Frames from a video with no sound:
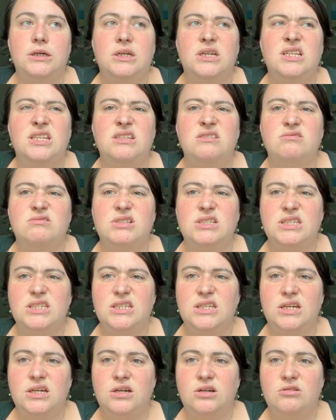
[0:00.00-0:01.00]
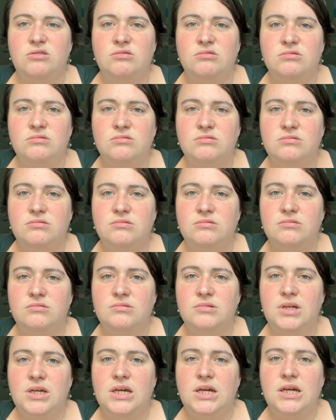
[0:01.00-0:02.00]
didn't really know.
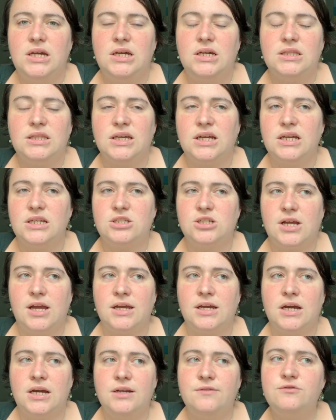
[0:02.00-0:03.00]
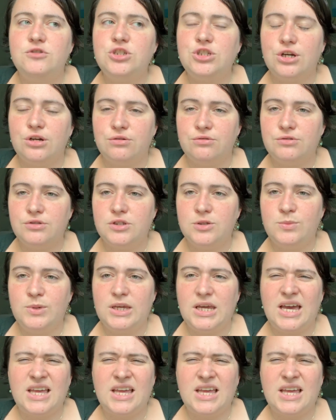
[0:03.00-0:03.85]
Like I kind of chose to be.